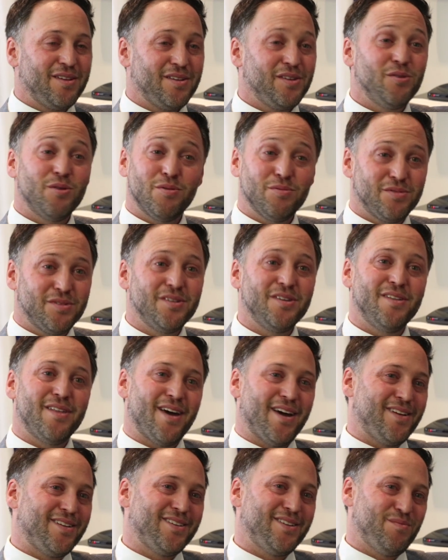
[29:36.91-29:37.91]
you don't see
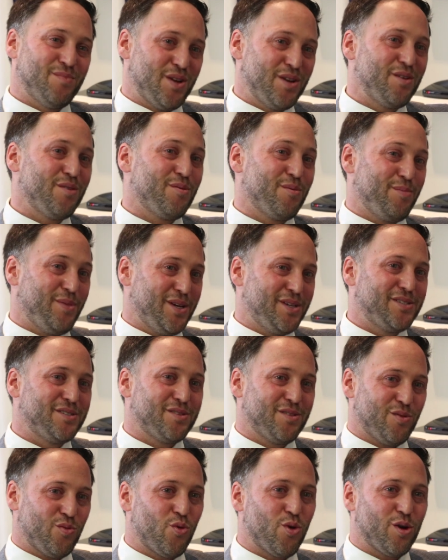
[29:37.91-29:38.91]
that in many other
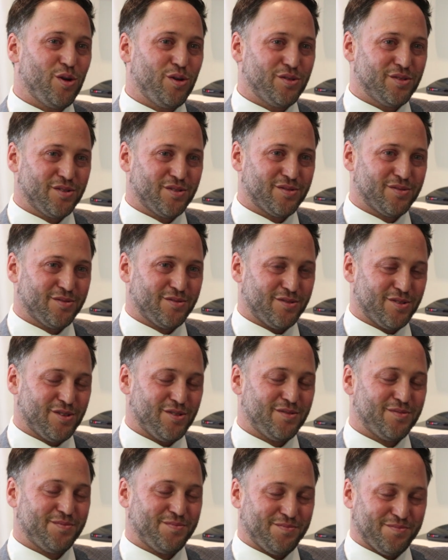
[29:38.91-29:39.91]
places in the world. So
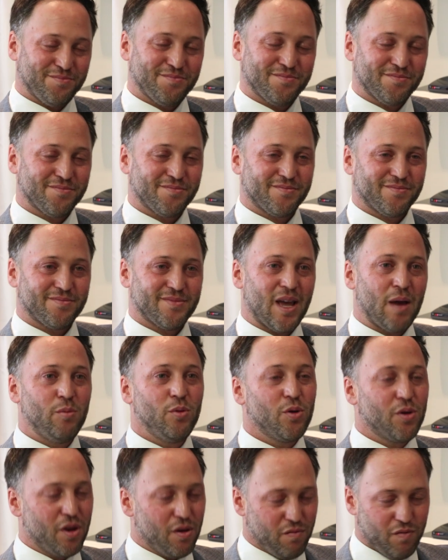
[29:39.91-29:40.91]

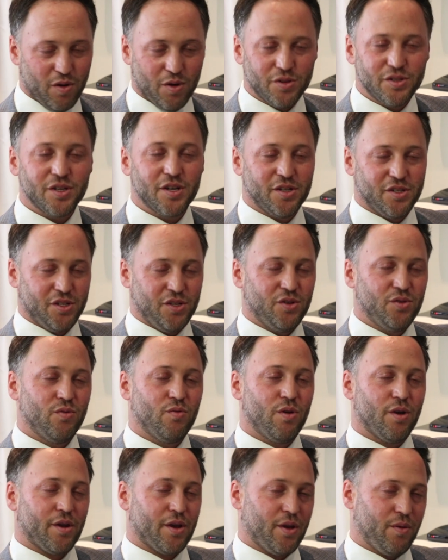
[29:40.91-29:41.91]
I'm looking forward to continue
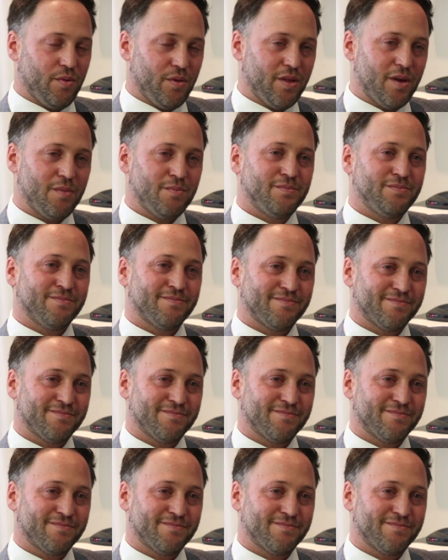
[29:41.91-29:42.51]
working with them.